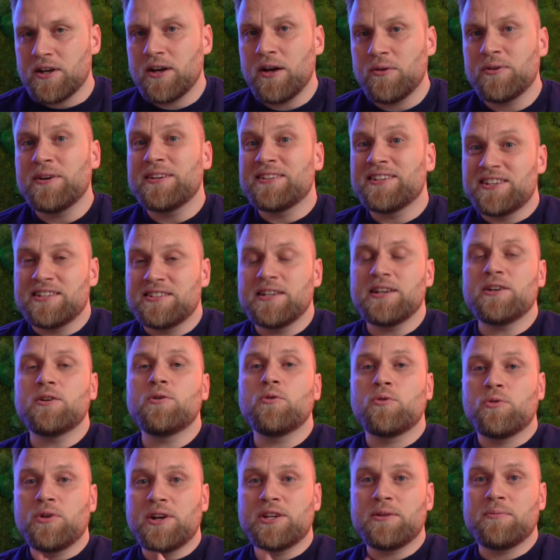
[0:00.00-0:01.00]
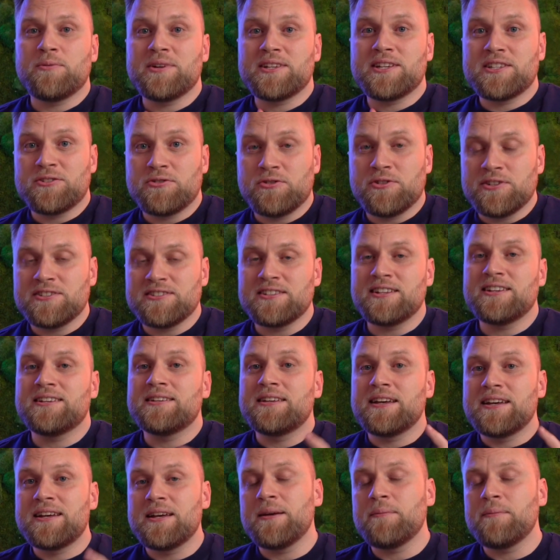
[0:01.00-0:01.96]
are indeed incredibly interesting,